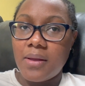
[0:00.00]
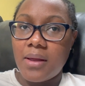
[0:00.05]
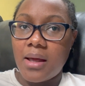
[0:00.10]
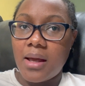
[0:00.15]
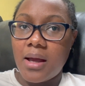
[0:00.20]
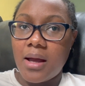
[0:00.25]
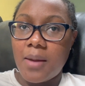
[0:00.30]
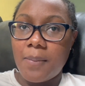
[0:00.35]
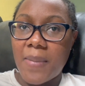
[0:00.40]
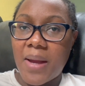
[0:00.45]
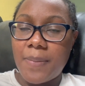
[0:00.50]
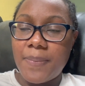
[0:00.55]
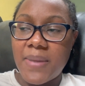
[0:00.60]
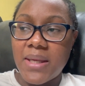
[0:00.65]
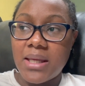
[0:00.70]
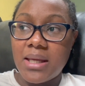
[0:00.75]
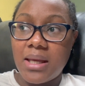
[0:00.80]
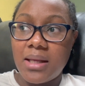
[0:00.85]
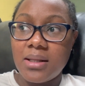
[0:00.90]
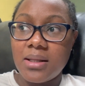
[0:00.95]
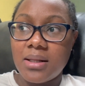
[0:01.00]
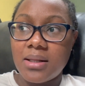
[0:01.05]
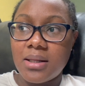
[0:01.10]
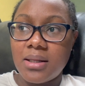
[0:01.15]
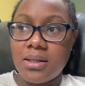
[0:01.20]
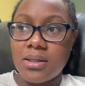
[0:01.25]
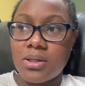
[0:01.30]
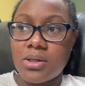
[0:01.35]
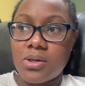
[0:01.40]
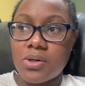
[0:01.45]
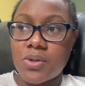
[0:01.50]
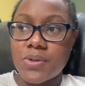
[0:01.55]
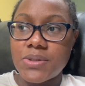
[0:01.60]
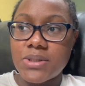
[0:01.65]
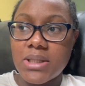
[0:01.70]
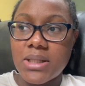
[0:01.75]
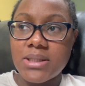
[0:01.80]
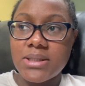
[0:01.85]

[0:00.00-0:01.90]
I begin clinicals in